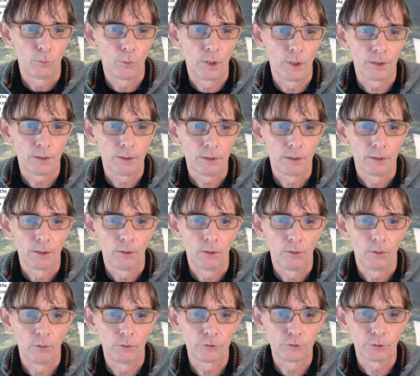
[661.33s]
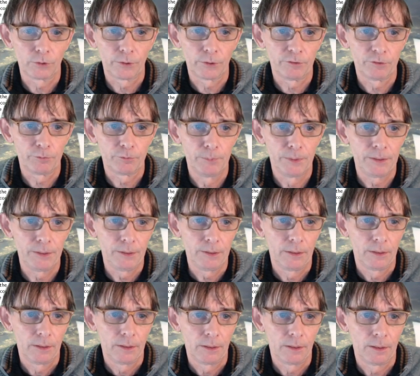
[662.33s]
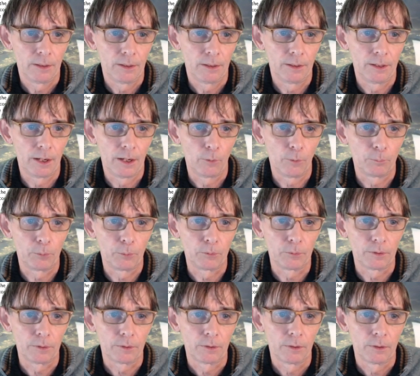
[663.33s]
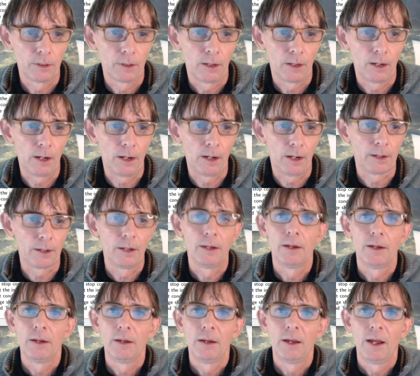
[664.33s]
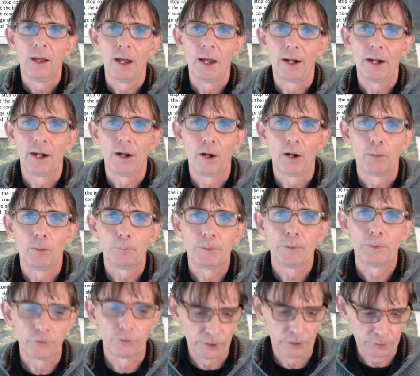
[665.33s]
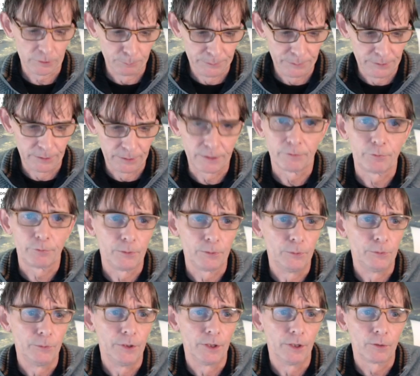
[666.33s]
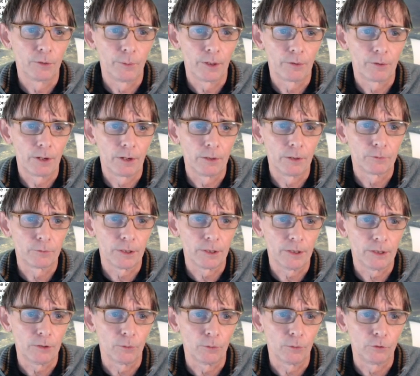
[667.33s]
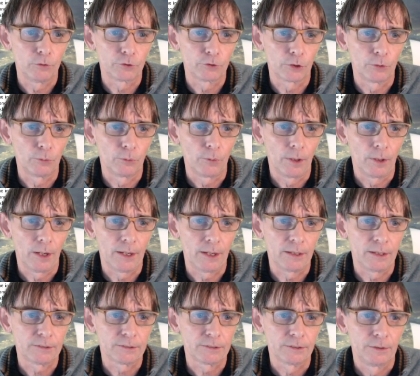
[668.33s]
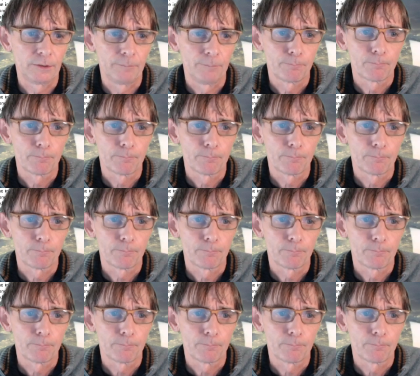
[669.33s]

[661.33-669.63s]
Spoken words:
1 also gives me an output high. And I hope you trust me that if you do the other way around, it also has